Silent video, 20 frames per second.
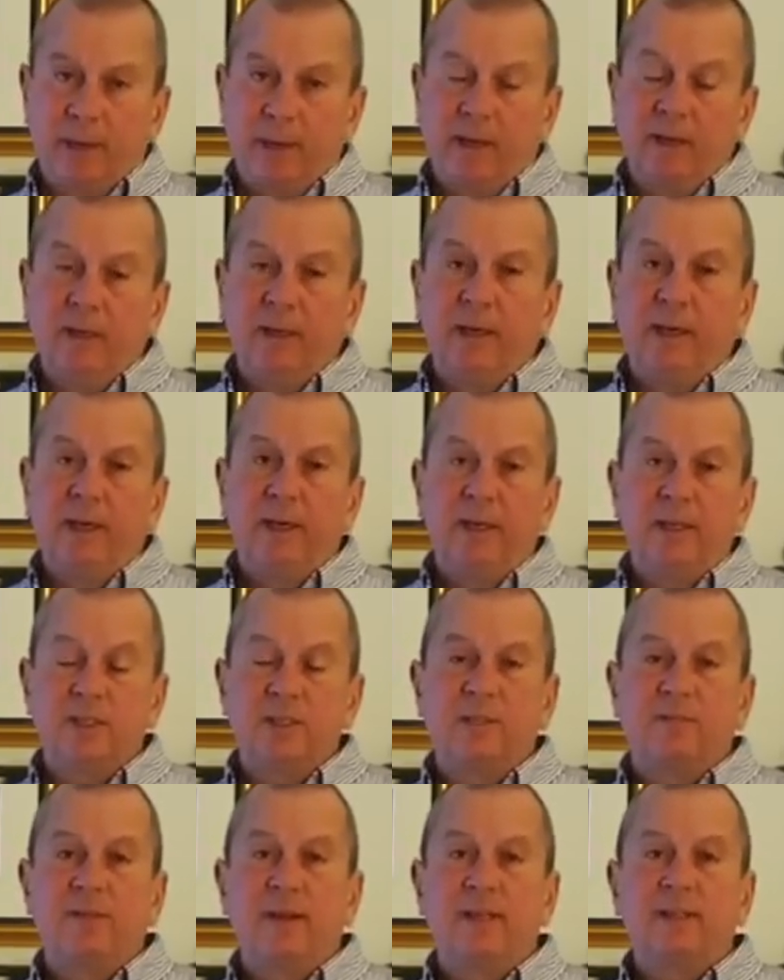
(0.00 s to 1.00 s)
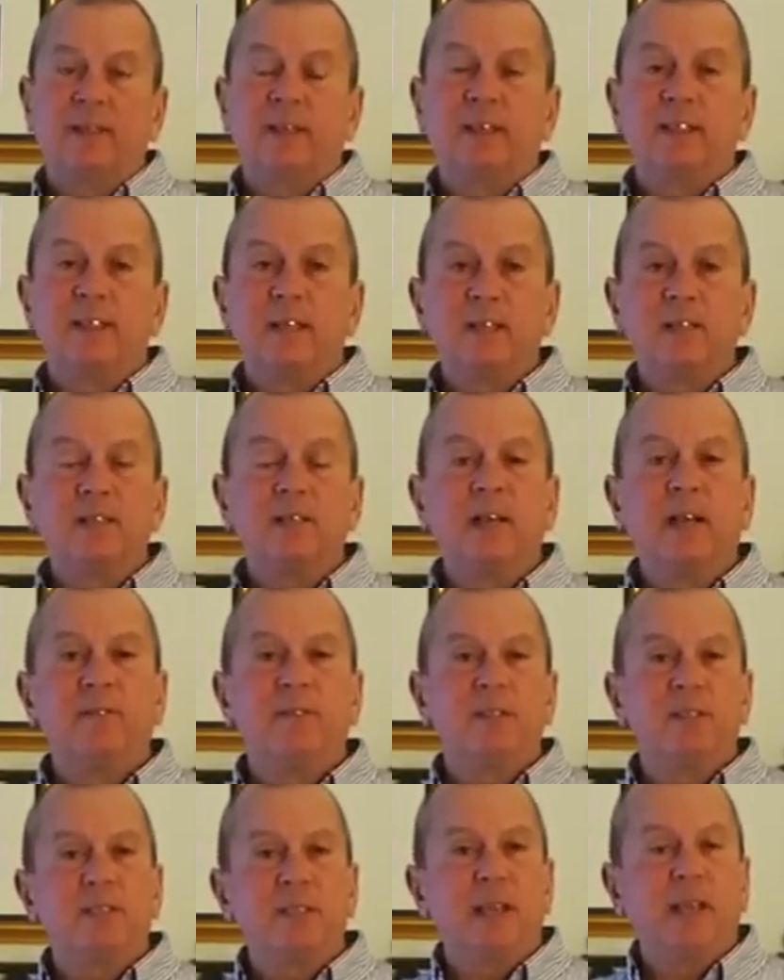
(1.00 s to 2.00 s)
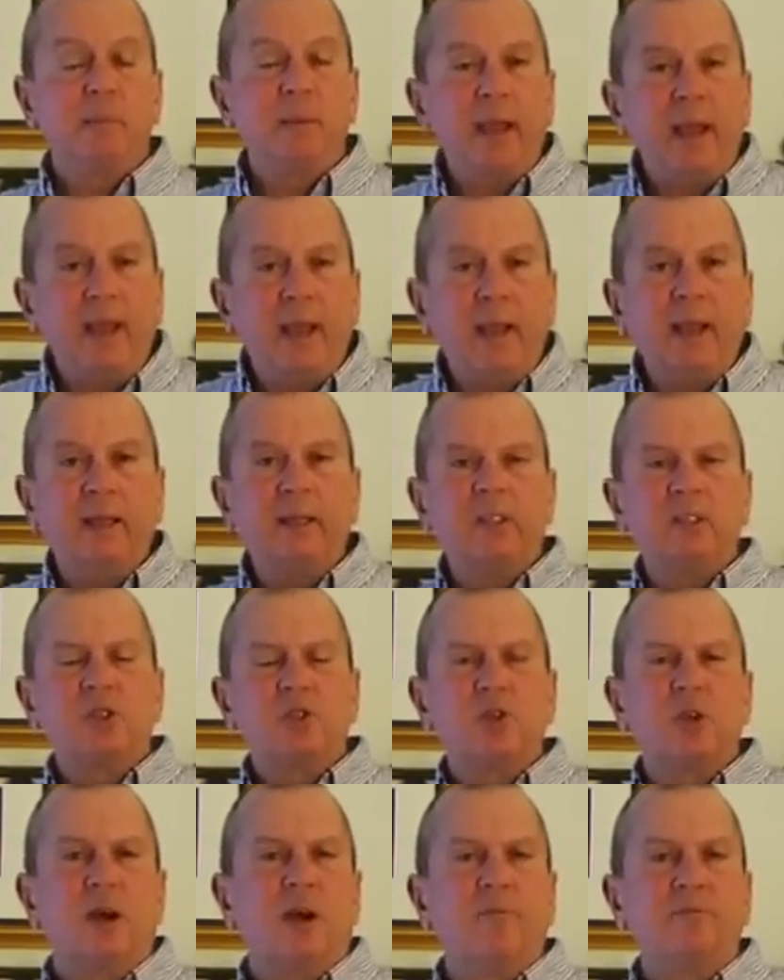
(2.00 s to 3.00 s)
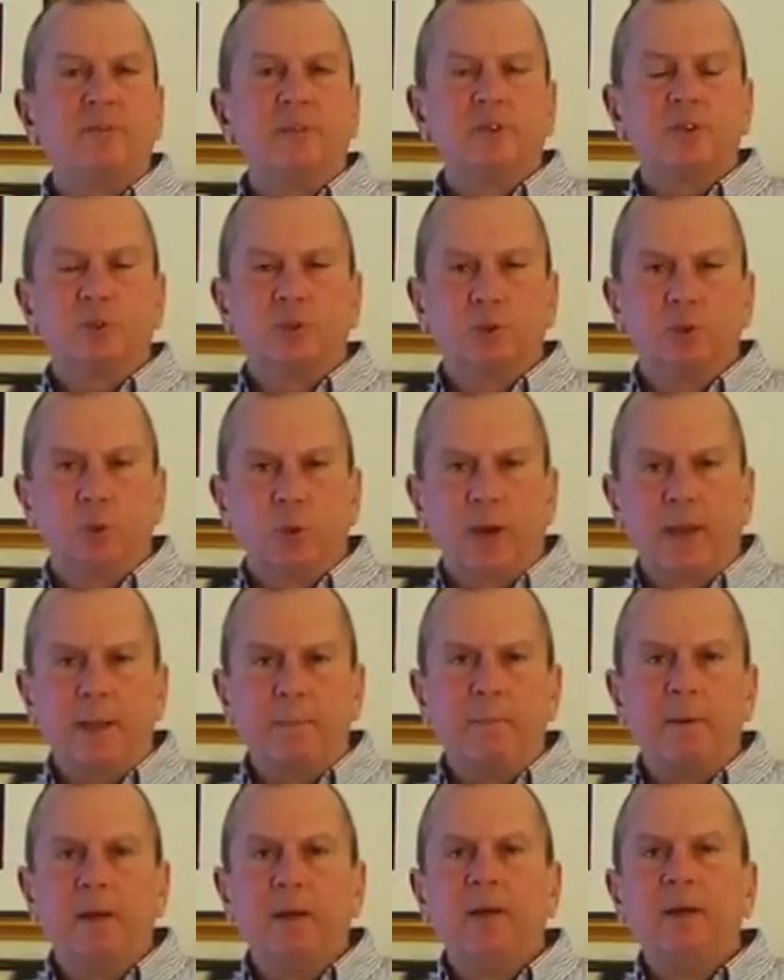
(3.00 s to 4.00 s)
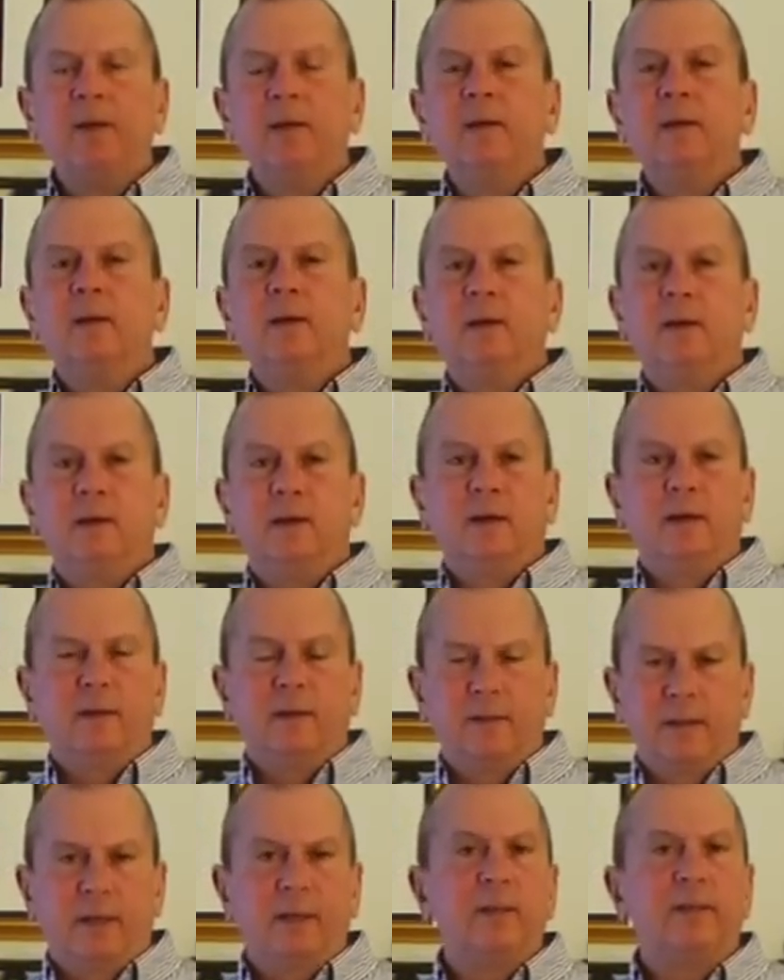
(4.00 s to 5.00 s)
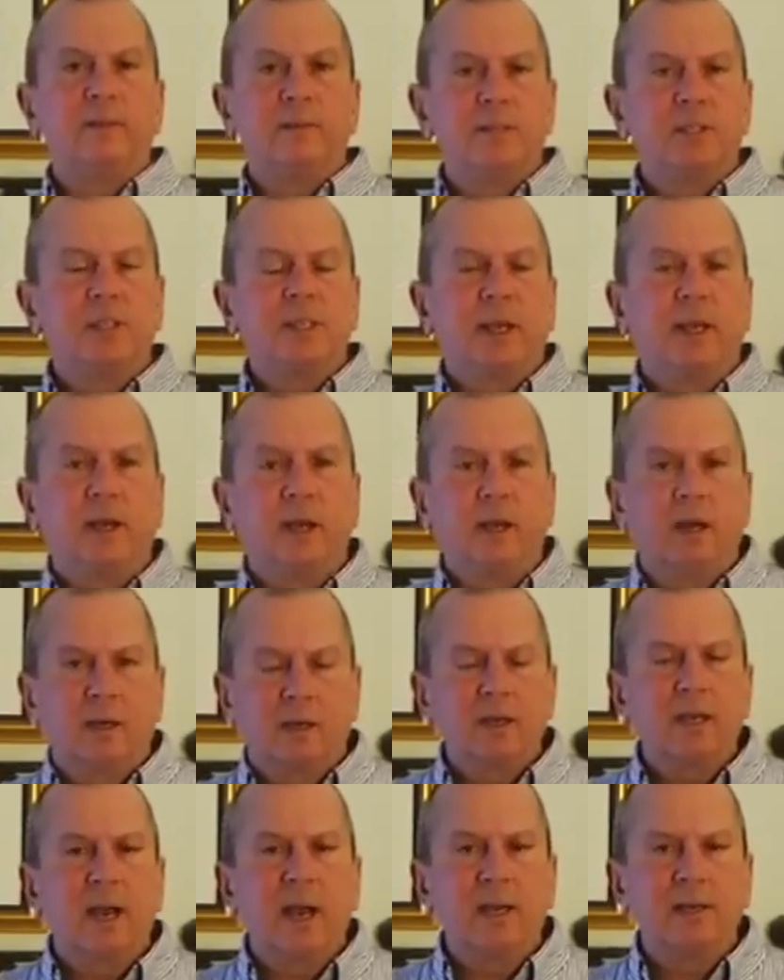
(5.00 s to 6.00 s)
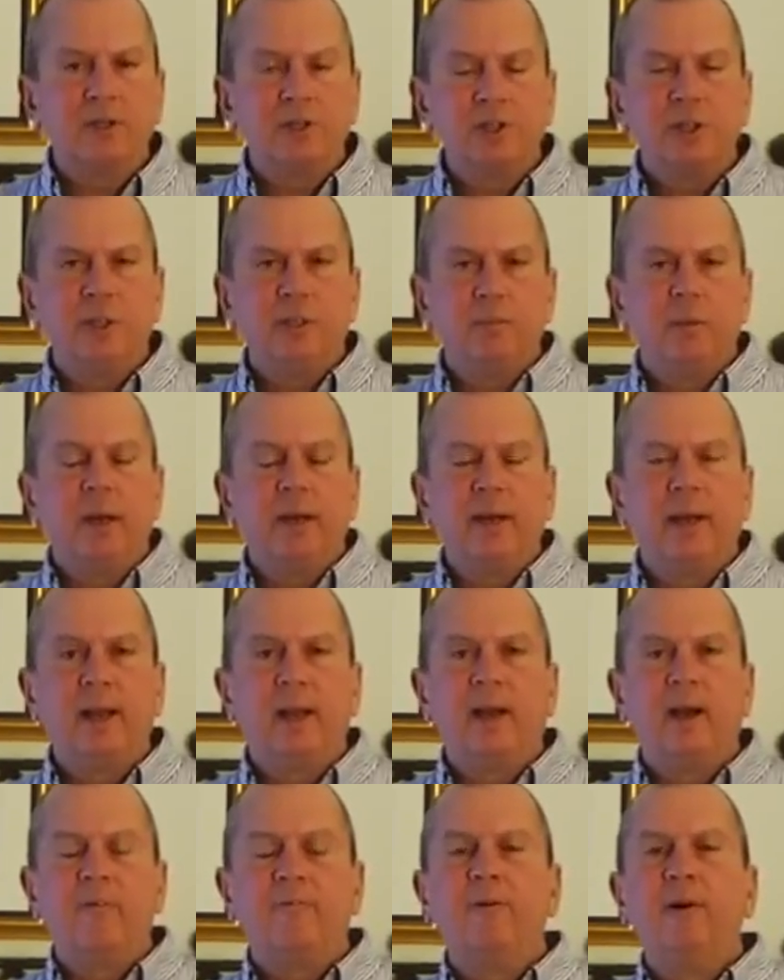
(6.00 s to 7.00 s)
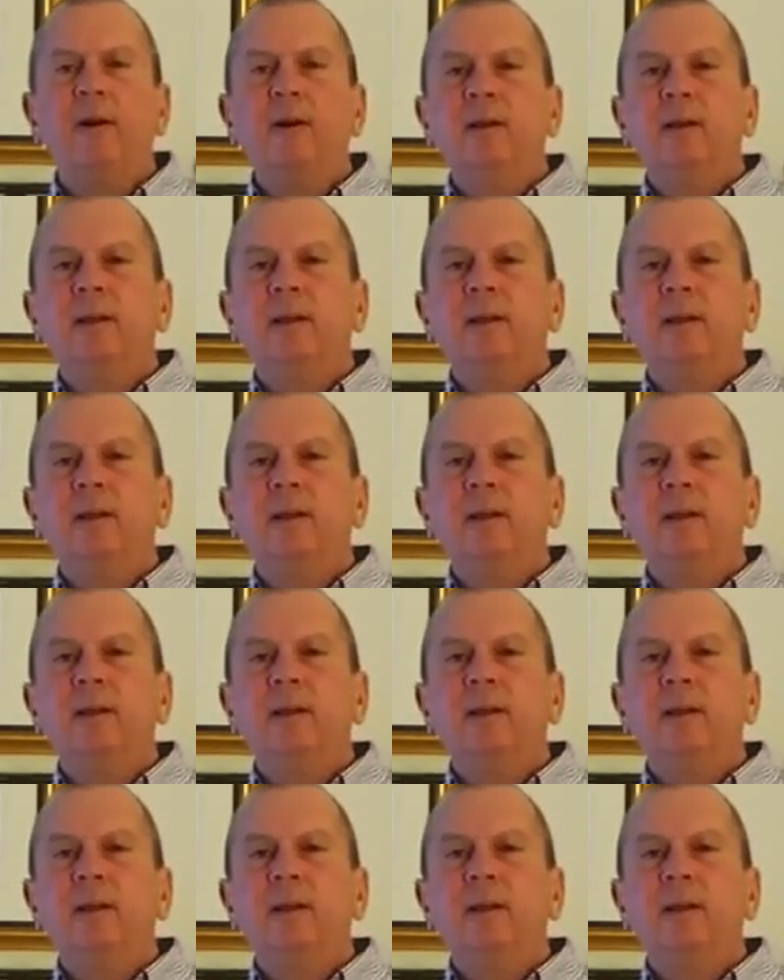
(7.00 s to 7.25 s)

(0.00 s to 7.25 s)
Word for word: bed linen is the fact that it doesn't have the same hand softness or drape uh, that say a, a cotton sheet might have.